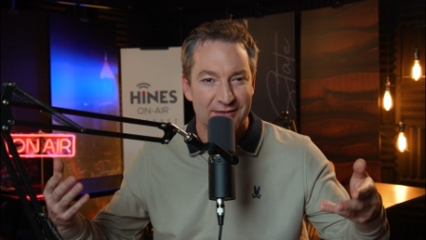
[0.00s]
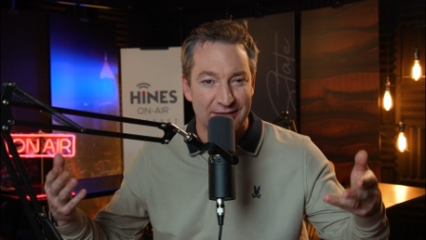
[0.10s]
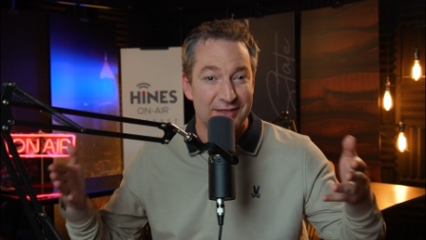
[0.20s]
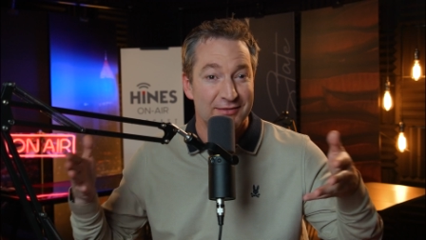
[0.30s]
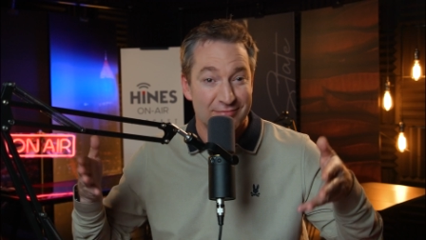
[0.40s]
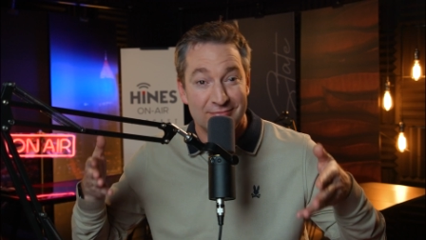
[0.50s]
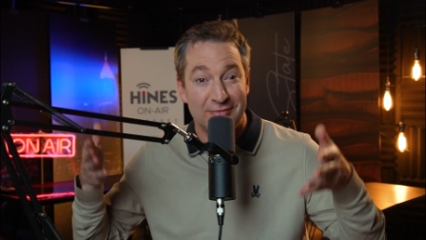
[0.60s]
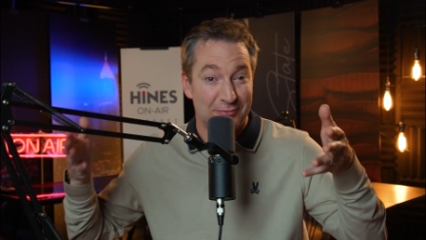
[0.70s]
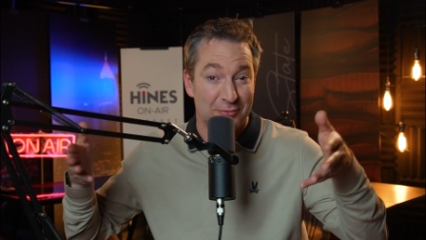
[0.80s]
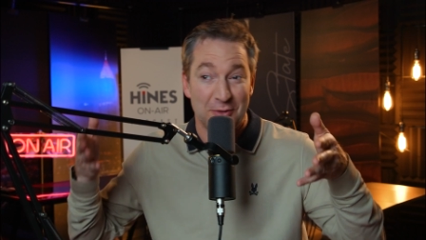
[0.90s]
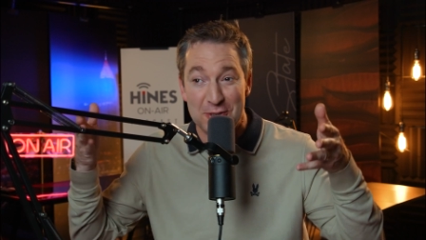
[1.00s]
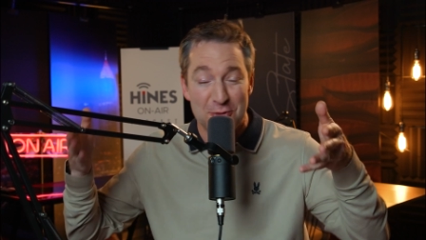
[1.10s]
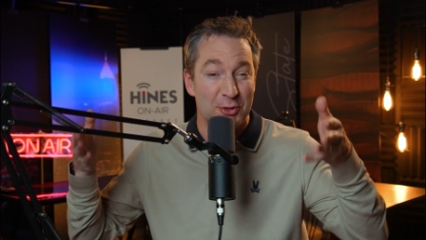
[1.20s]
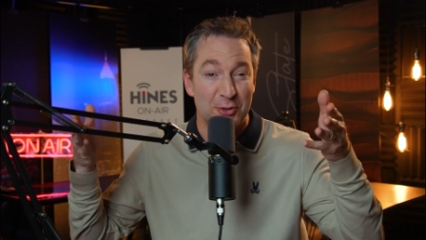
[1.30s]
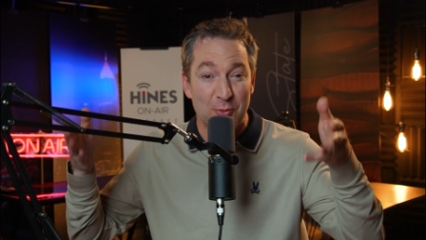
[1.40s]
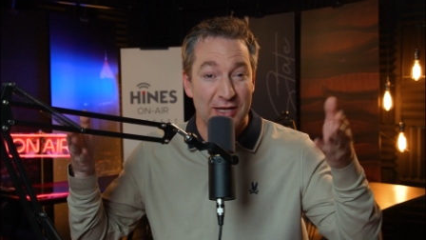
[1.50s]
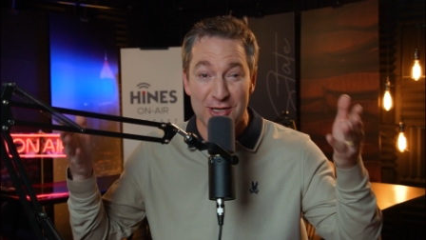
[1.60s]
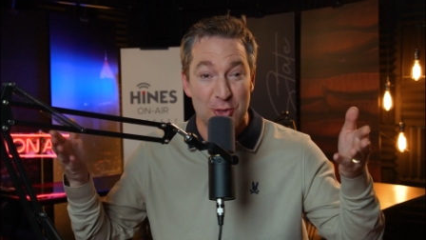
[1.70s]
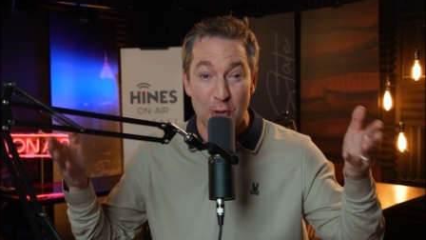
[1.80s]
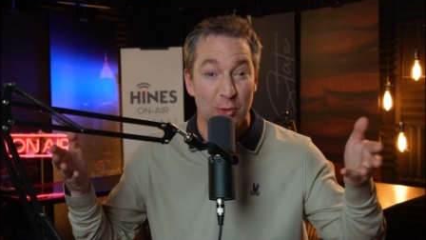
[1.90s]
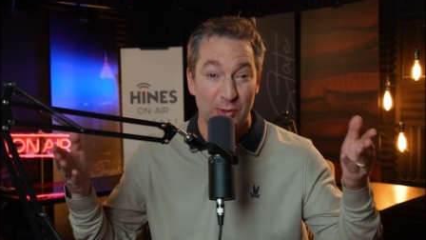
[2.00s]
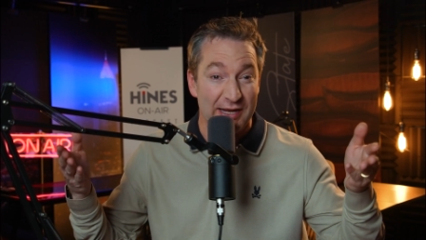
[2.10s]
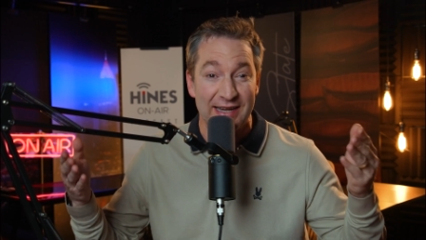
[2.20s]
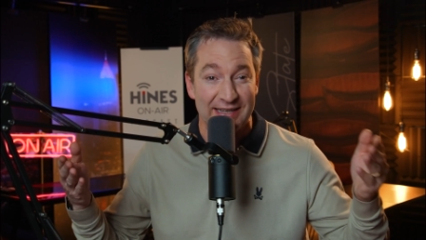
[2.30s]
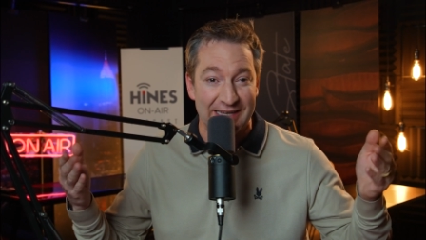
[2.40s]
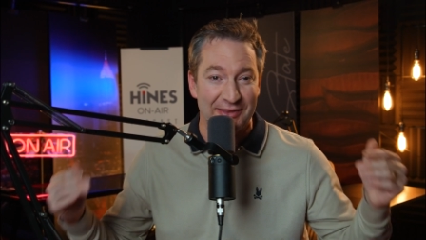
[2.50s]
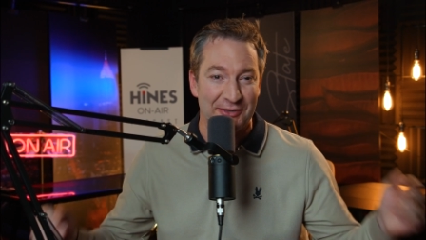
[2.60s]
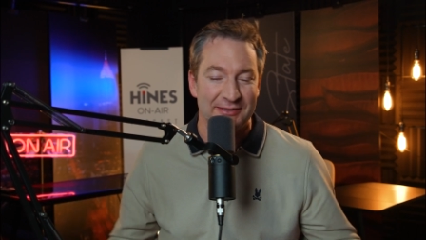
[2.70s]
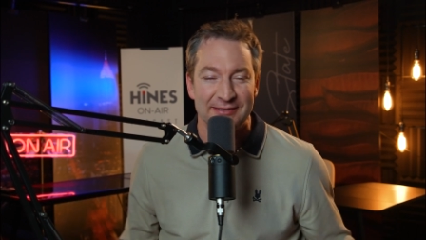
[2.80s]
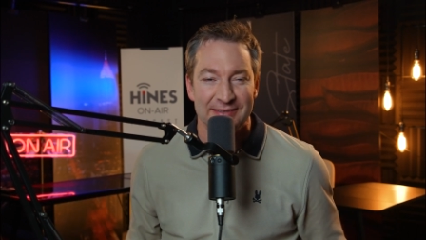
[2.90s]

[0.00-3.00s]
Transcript: Like, what can you co-create together?